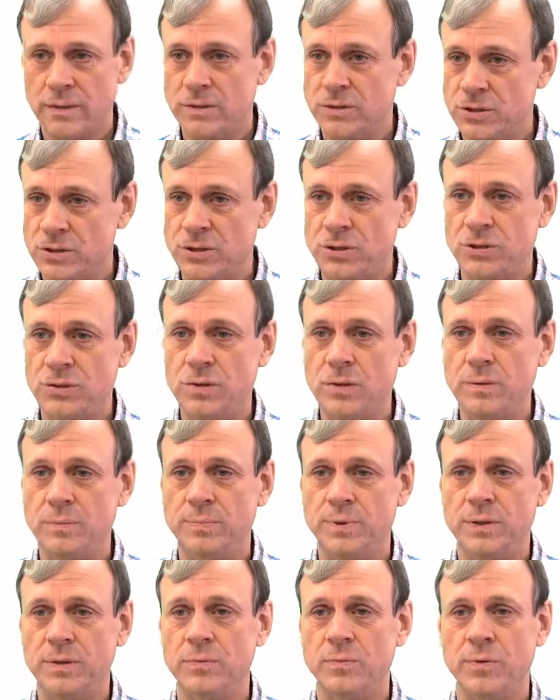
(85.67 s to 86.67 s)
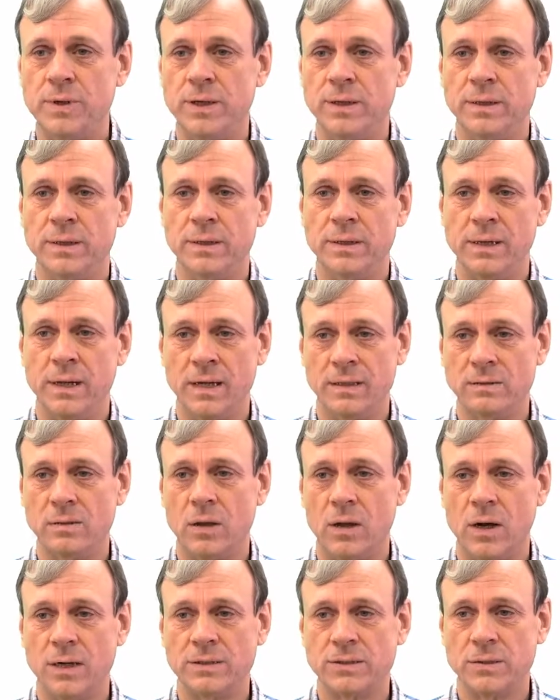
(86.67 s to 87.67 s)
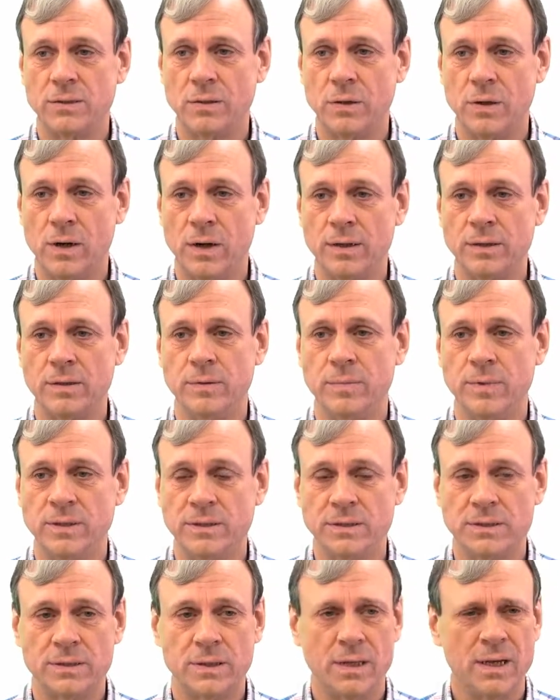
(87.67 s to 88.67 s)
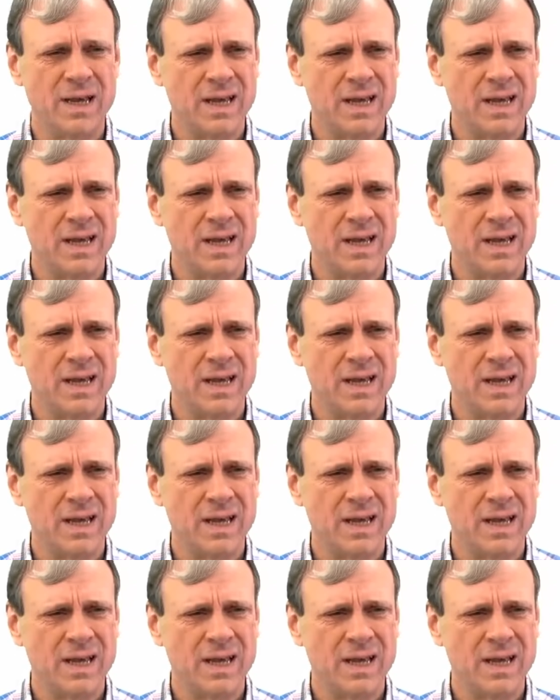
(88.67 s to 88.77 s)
should be written as logical arguments.